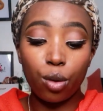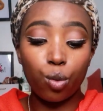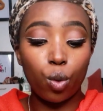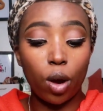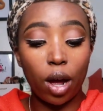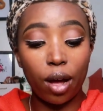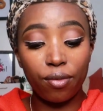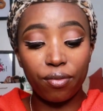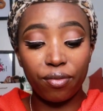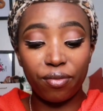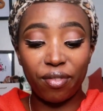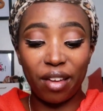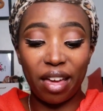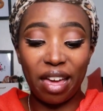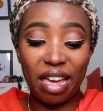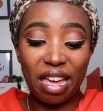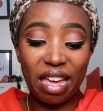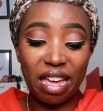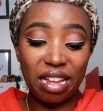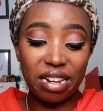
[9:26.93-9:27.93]
rough
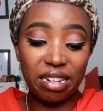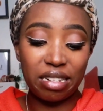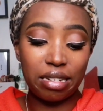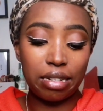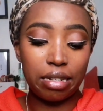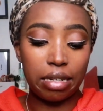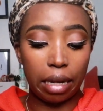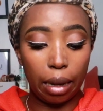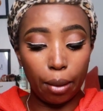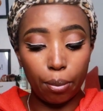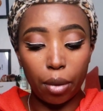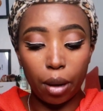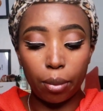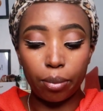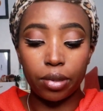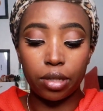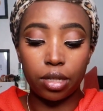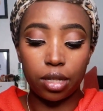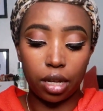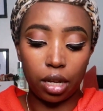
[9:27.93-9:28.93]
and
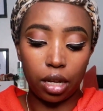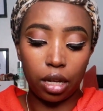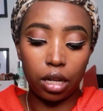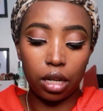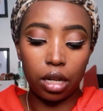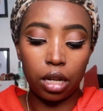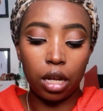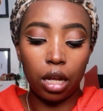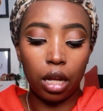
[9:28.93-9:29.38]
bumpy skin.